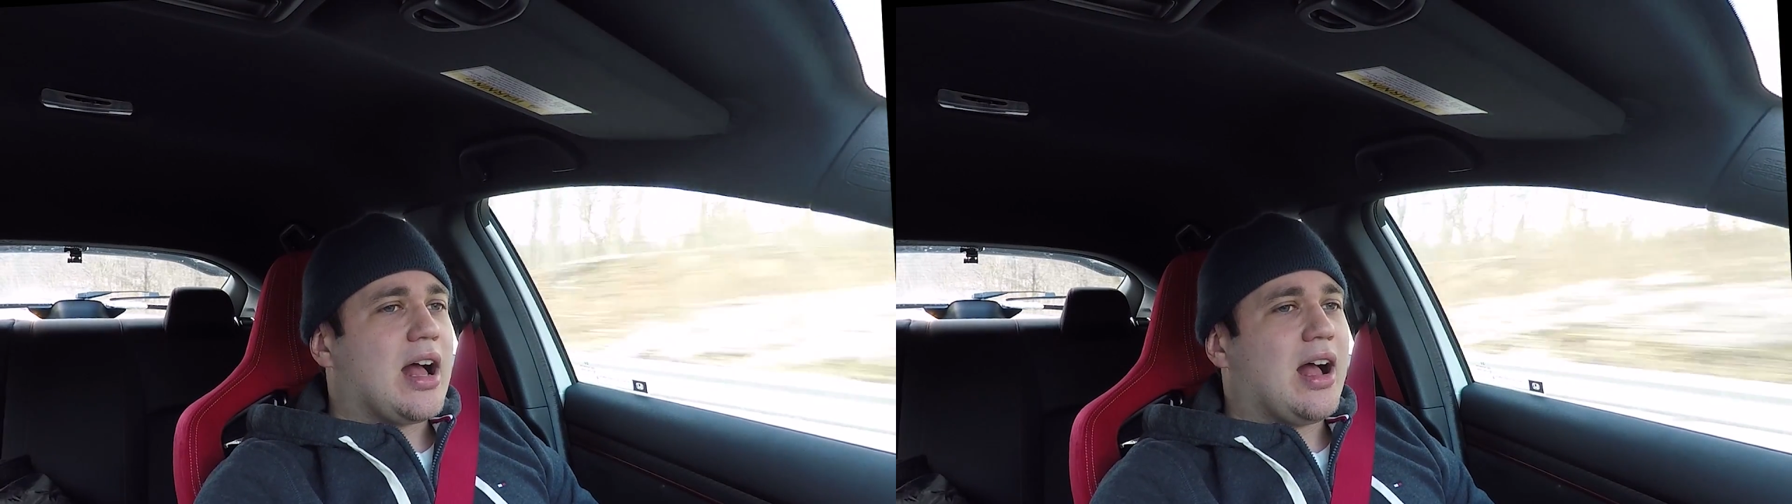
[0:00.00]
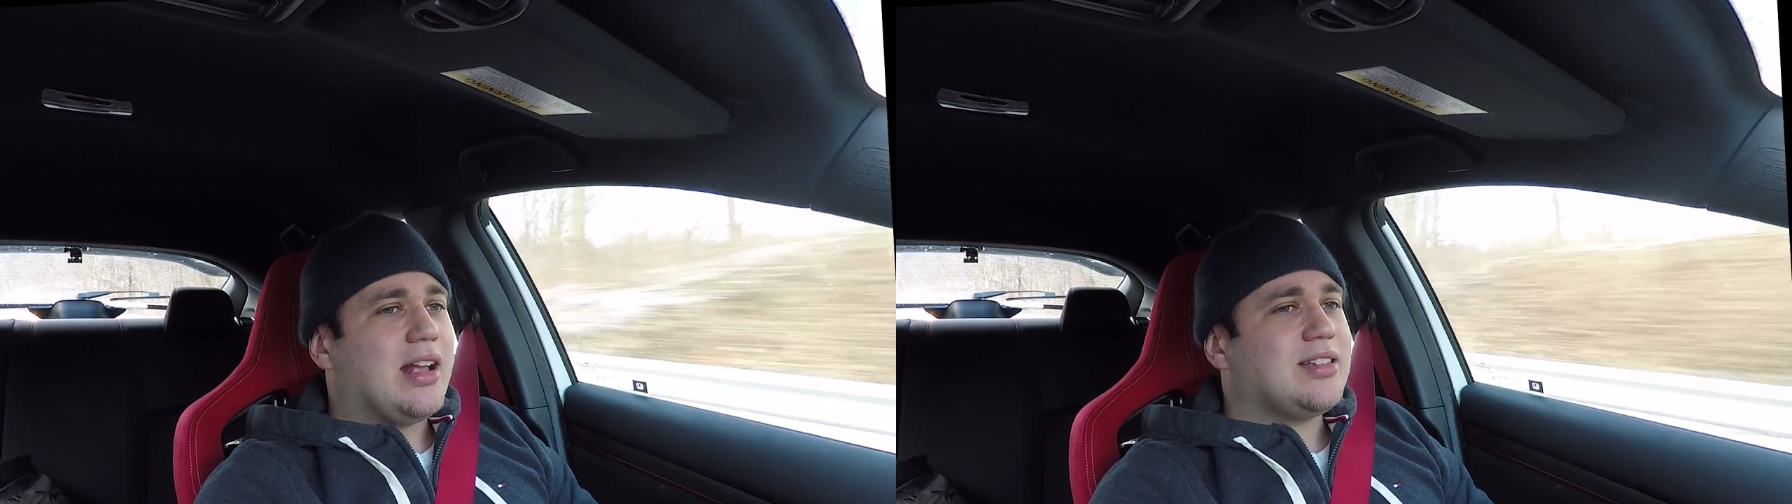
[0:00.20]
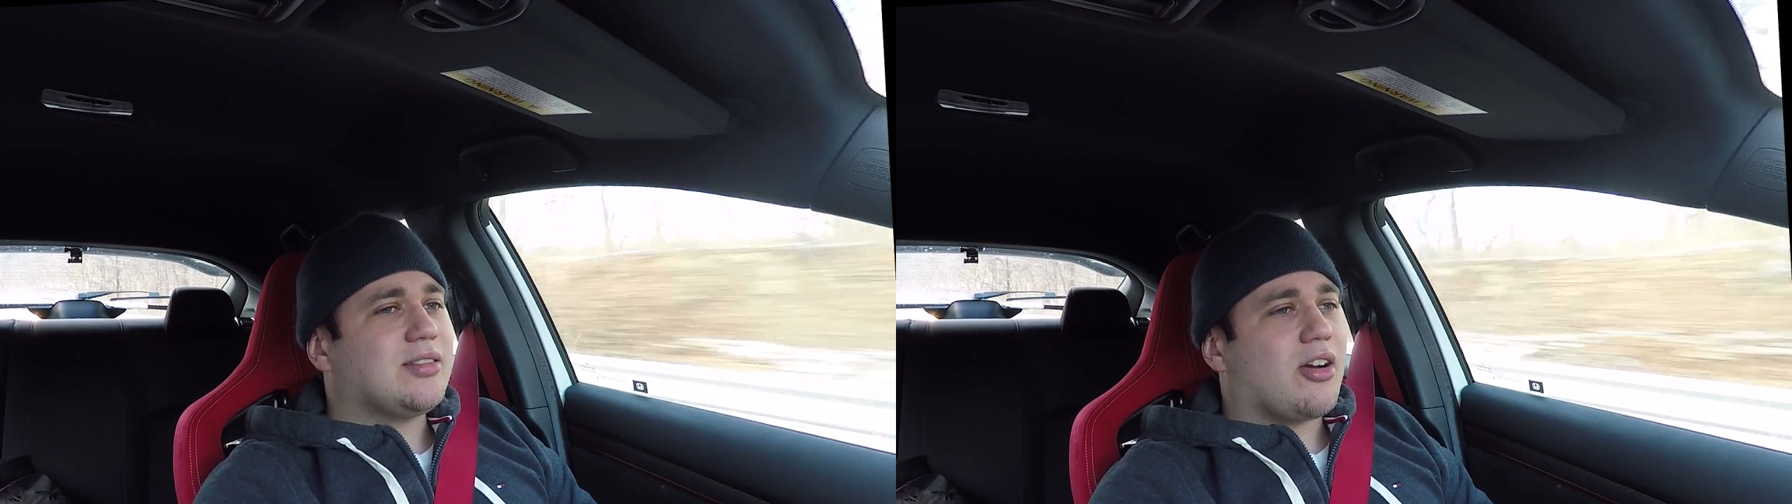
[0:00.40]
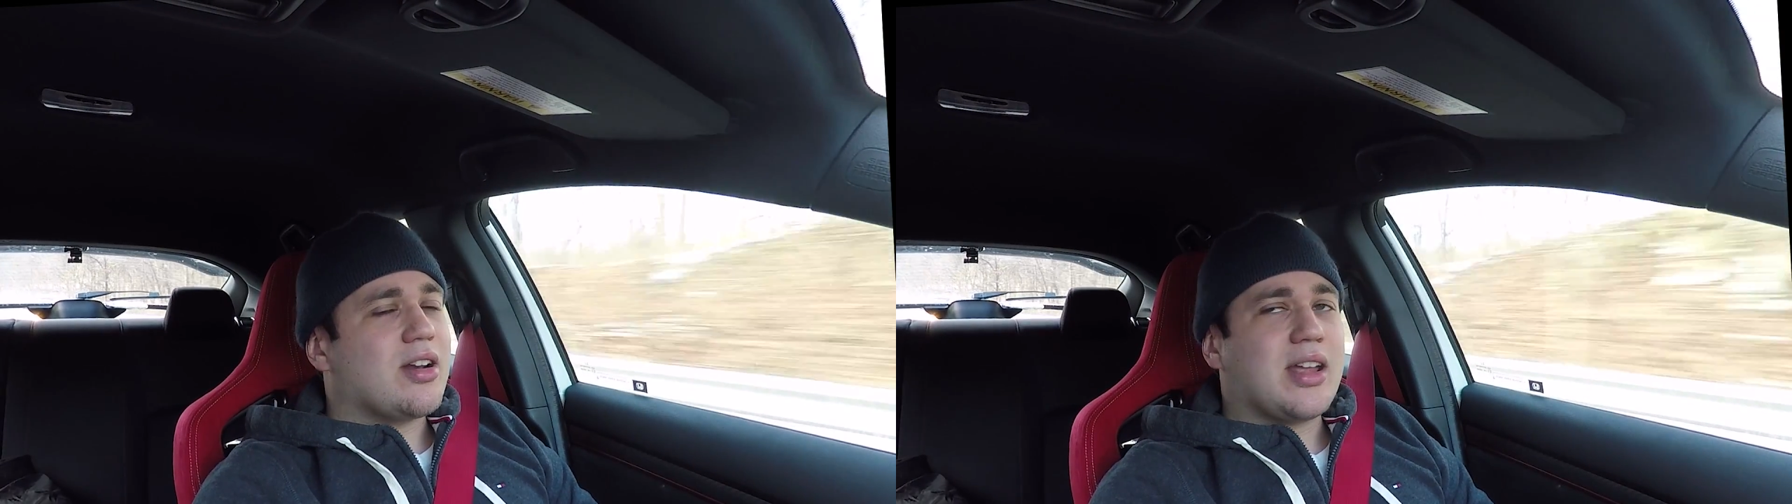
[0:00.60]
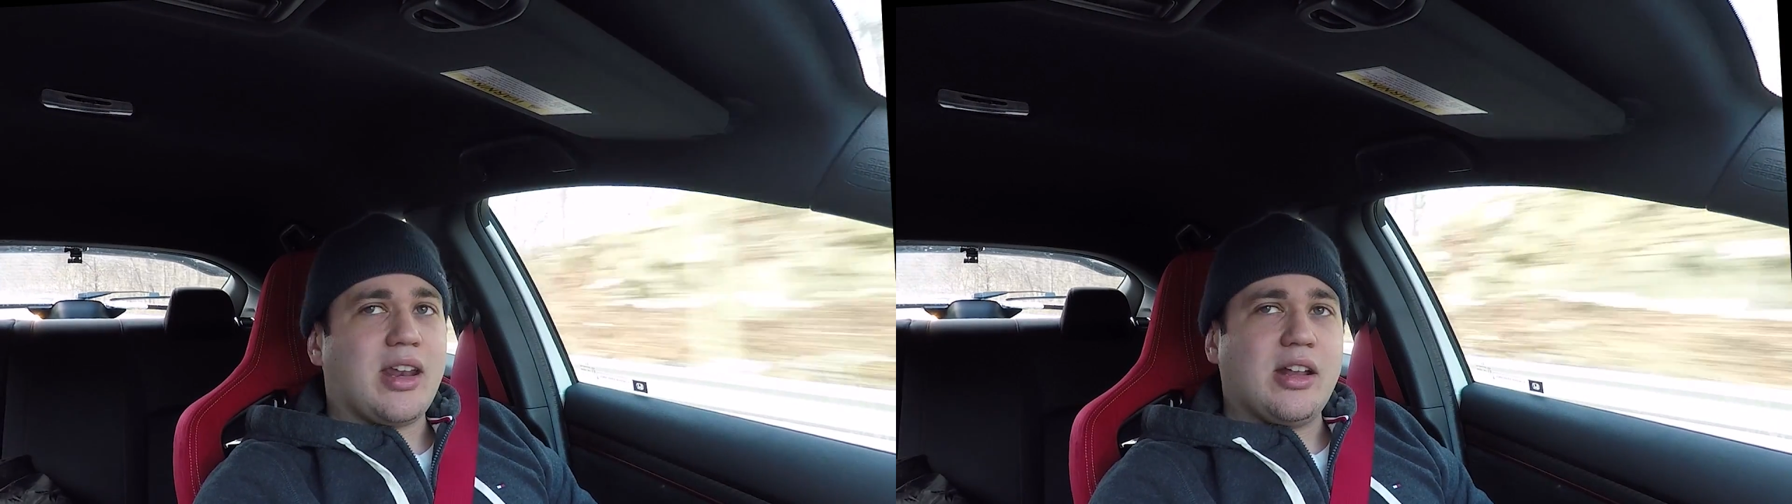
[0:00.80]
I
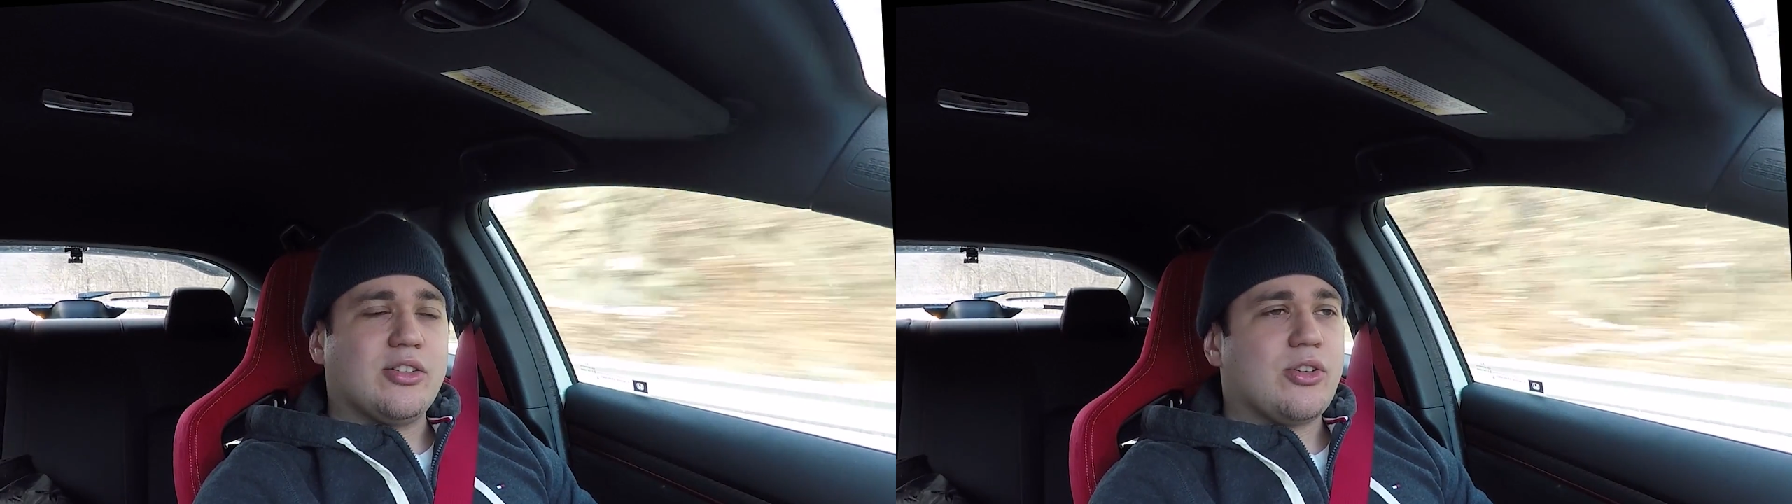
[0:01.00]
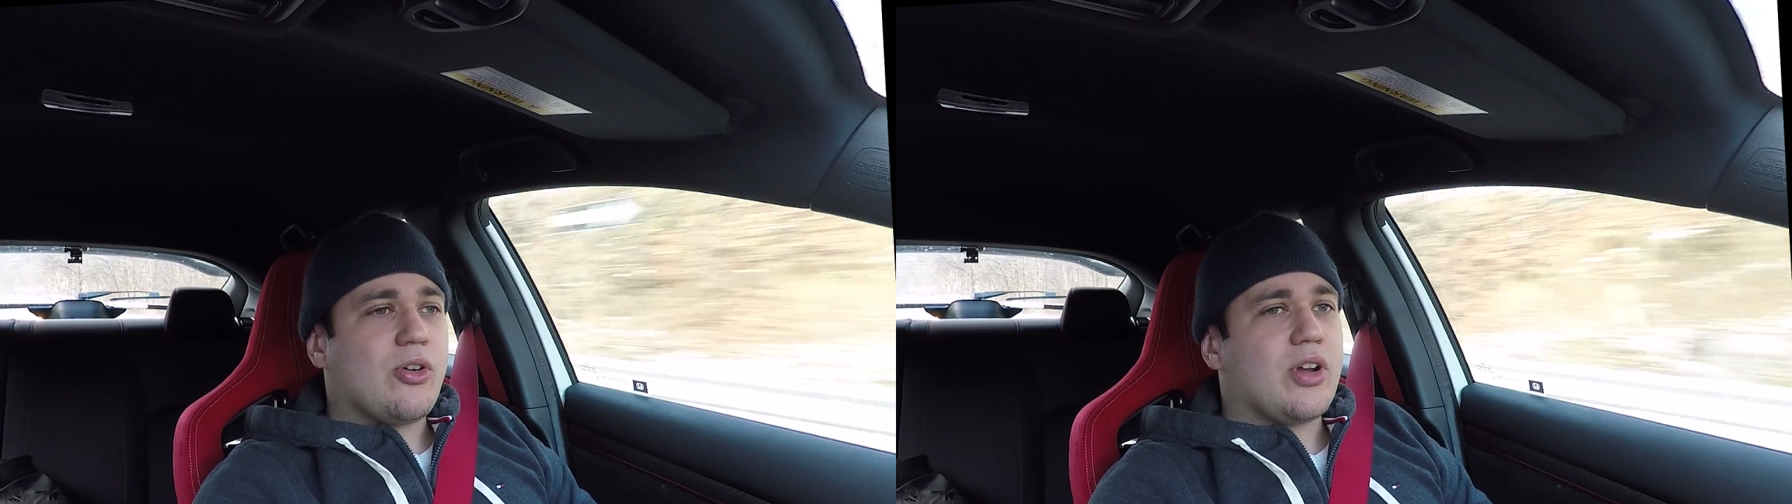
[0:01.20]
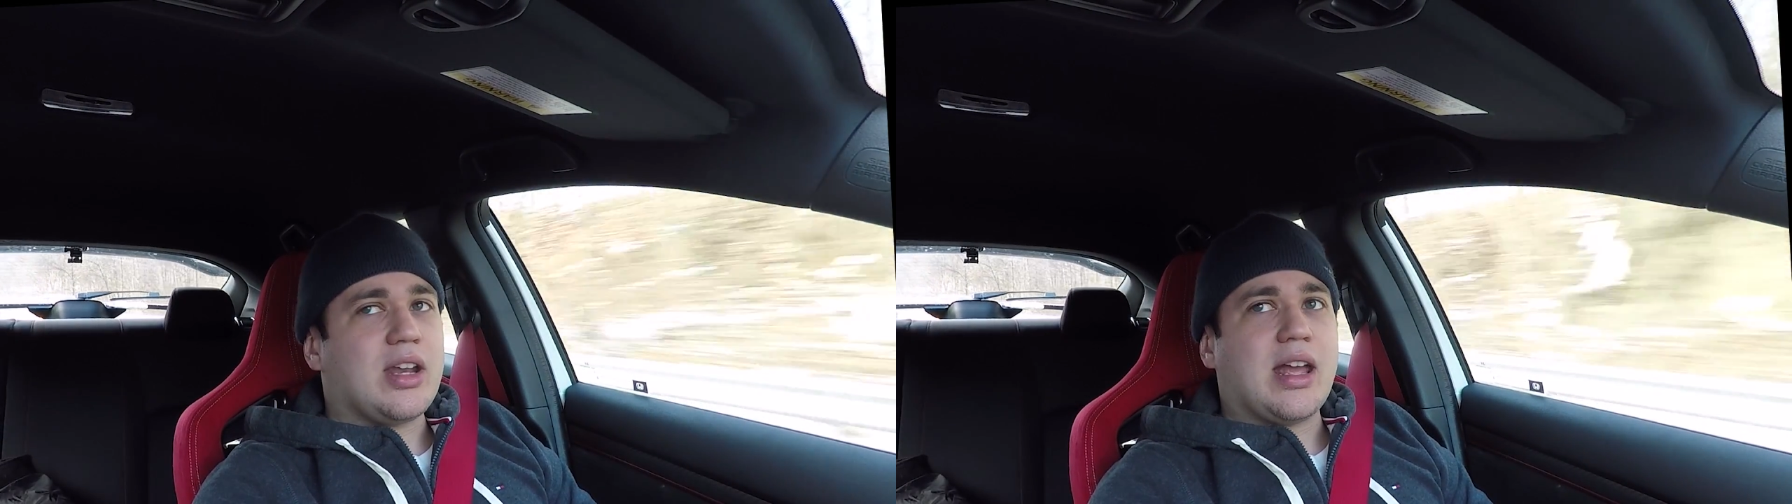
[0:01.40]
started getting annoyed.